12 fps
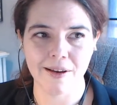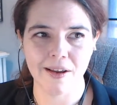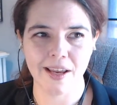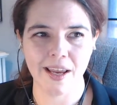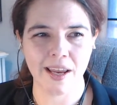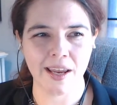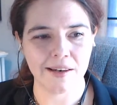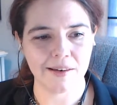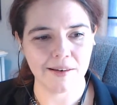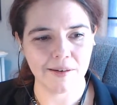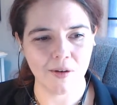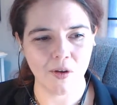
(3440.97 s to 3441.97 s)
it
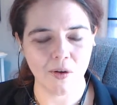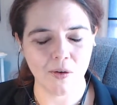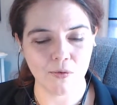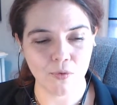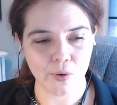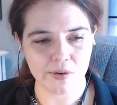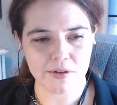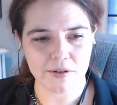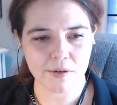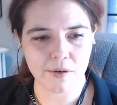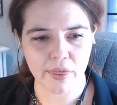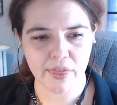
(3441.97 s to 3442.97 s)
forces
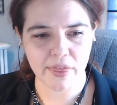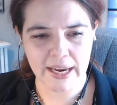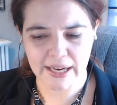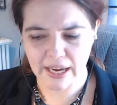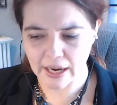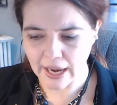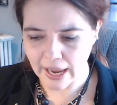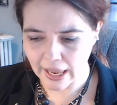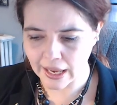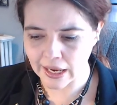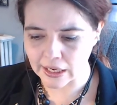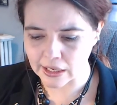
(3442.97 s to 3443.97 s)
you to think,
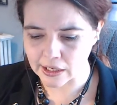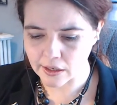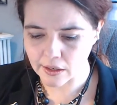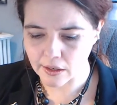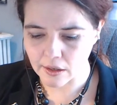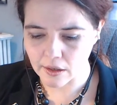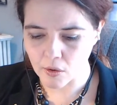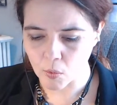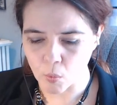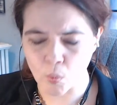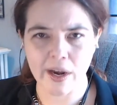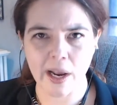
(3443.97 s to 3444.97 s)
hey,
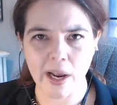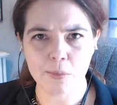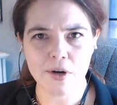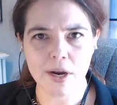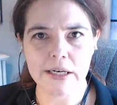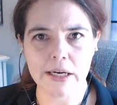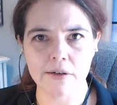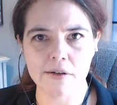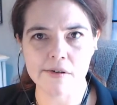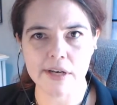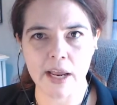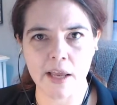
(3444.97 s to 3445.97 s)
when I'm trying to
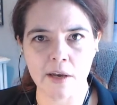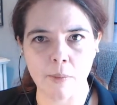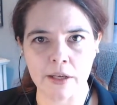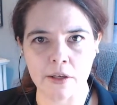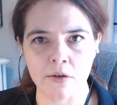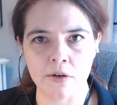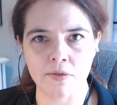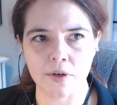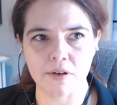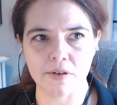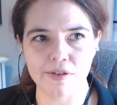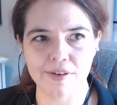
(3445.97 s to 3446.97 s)
understand my
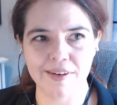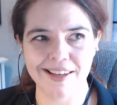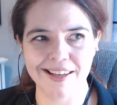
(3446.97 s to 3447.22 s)
universe,